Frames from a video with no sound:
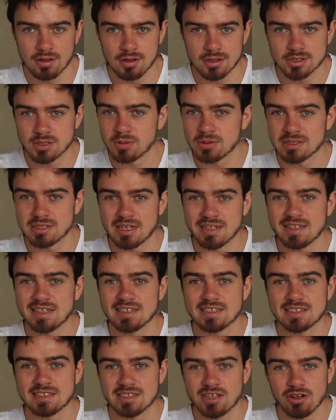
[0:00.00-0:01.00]
So it's not the
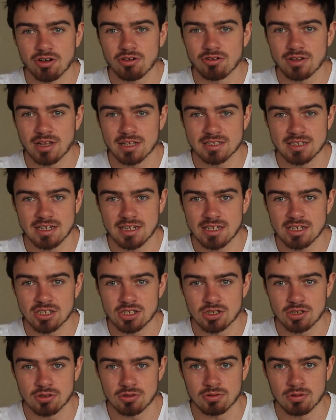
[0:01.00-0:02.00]
stutter that's an
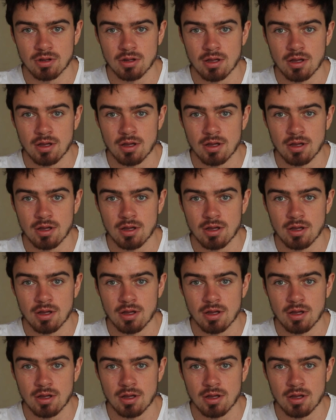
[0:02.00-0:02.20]
issue,